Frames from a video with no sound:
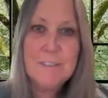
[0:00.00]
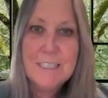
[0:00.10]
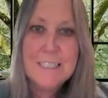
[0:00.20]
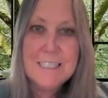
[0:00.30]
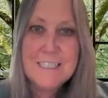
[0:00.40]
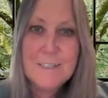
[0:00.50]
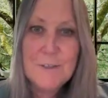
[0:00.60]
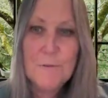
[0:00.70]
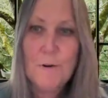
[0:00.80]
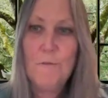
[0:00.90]
She
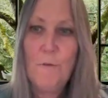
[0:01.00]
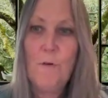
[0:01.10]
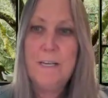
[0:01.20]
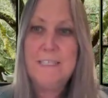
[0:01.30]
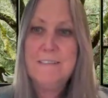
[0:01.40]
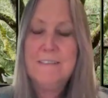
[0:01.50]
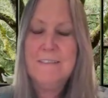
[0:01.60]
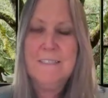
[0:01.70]
listened to her voice,